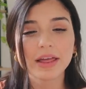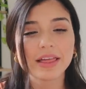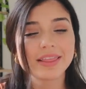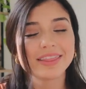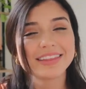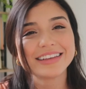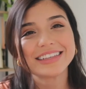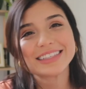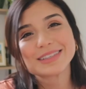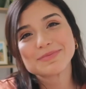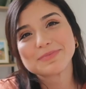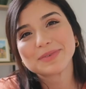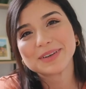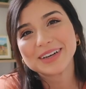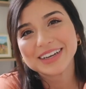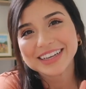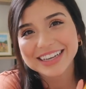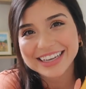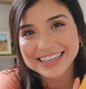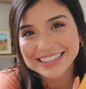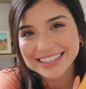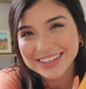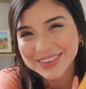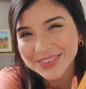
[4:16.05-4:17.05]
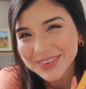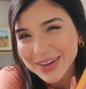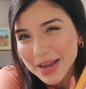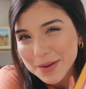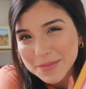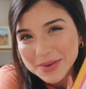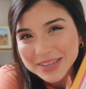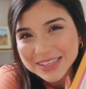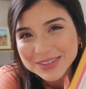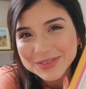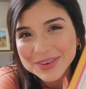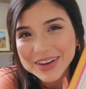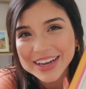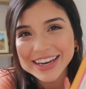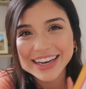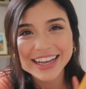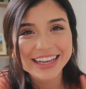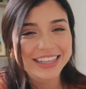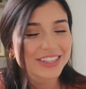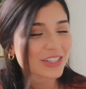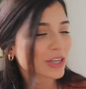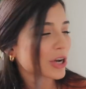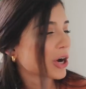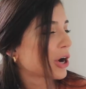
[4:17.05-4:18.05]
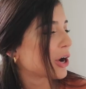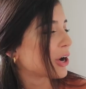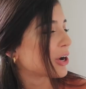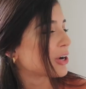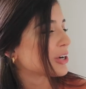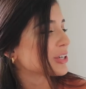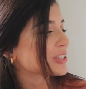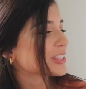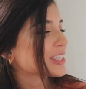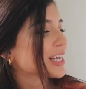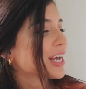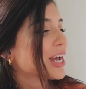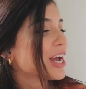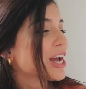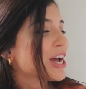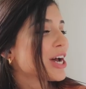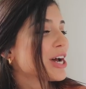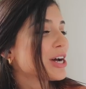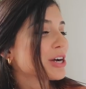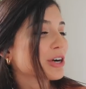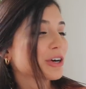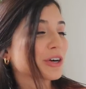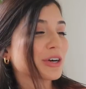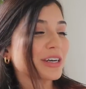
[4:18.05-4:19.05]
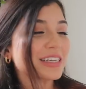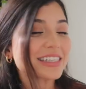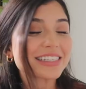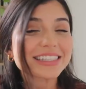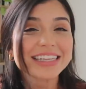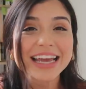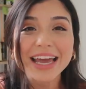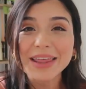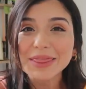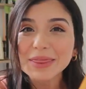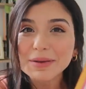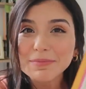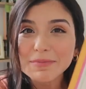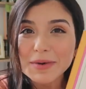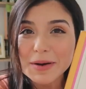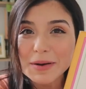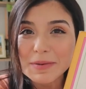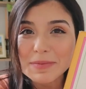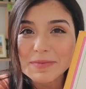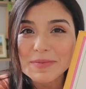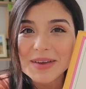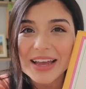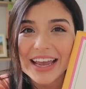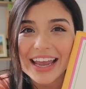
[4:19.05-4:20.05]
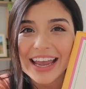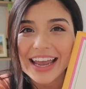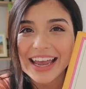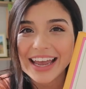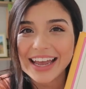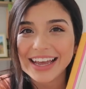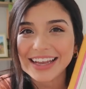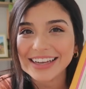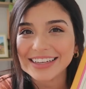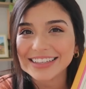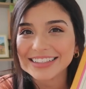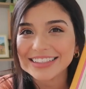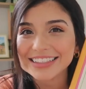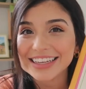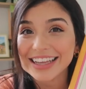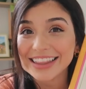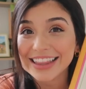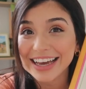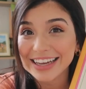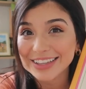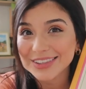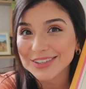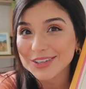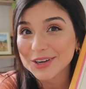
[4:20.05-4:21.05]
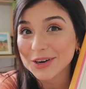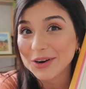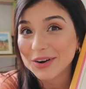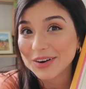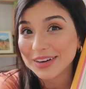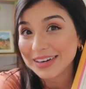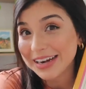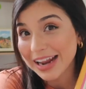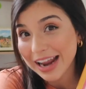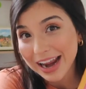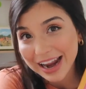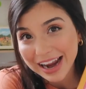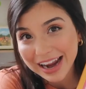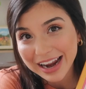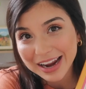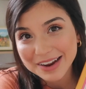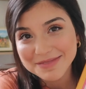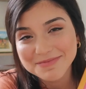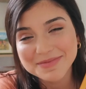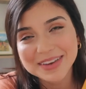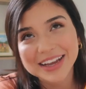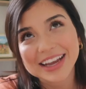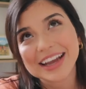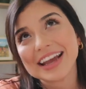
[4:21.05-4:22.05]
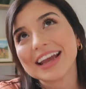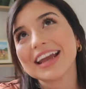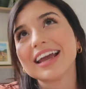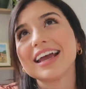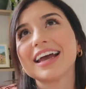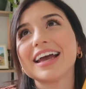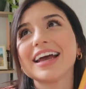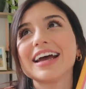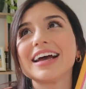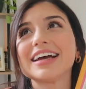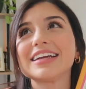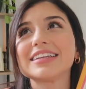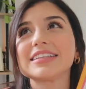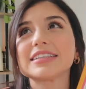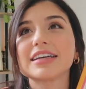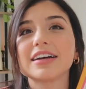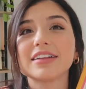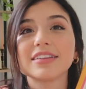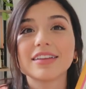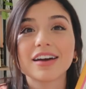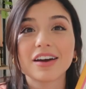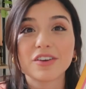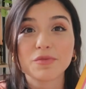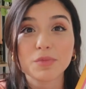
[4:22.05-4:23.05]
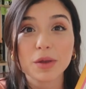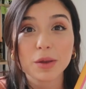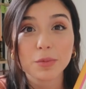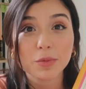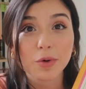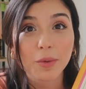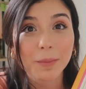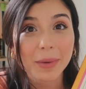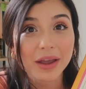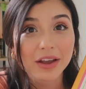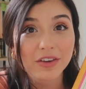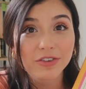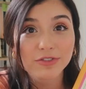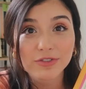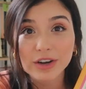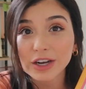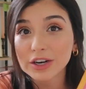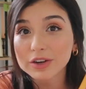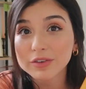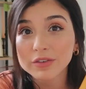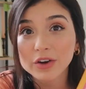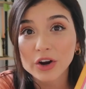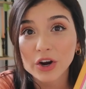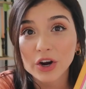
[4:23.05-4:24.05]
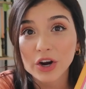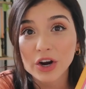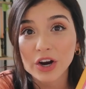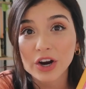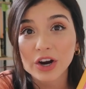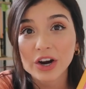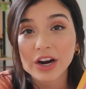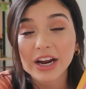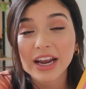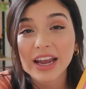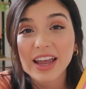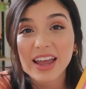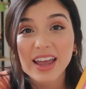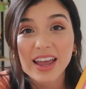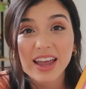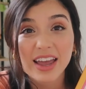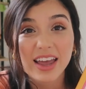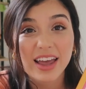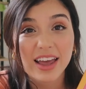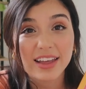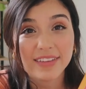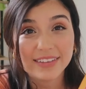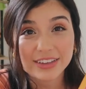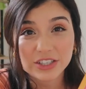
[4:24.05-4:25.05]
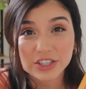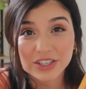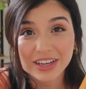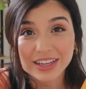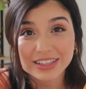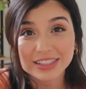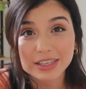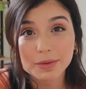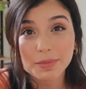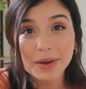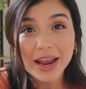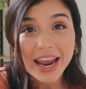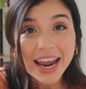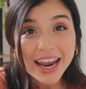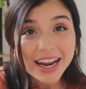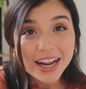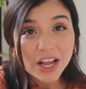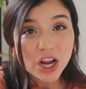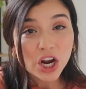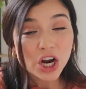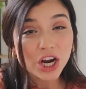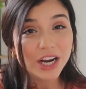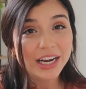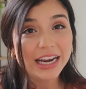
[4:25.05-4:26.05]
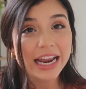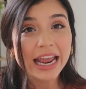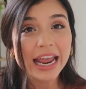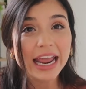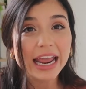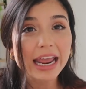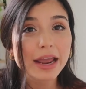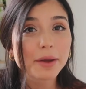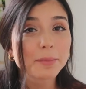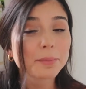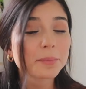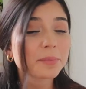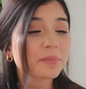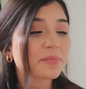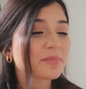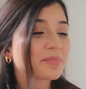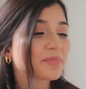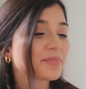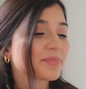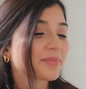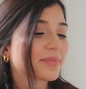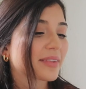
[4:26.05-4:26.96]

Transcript: This book is a famous one. It's called Chrysanthemum, and that's her name, and a lot of people make fun of her, and then she ends up hating her name.